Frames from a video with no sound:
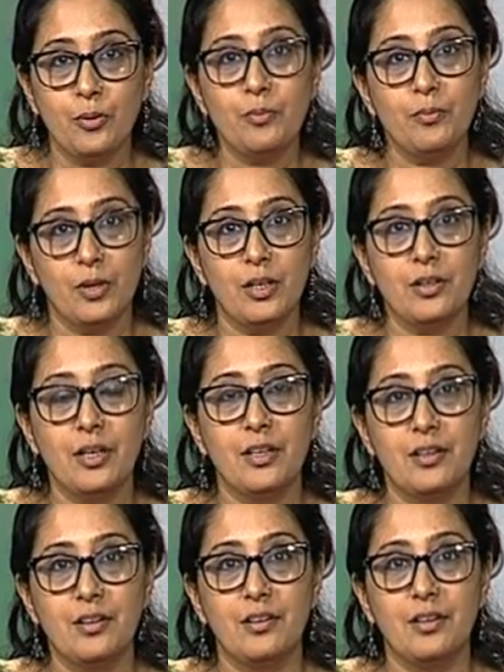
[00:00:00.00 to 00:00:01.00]
poem
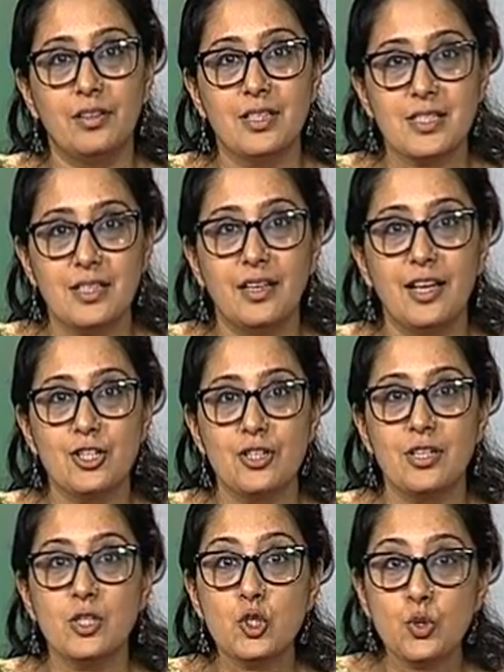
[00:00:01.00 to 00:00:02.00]
in this
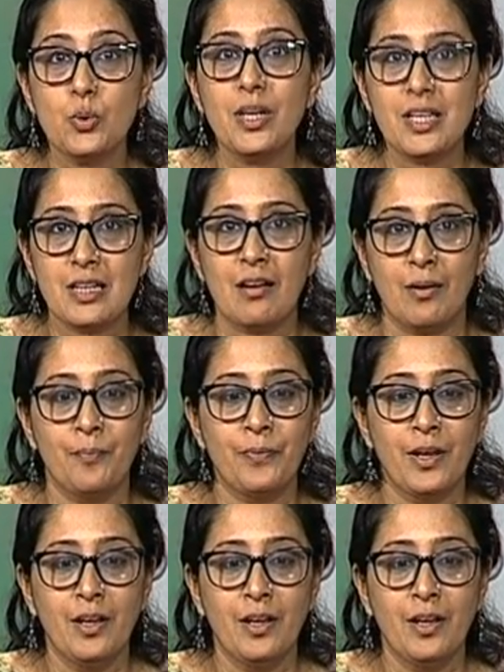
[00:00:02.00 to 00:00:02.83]
collection is To India.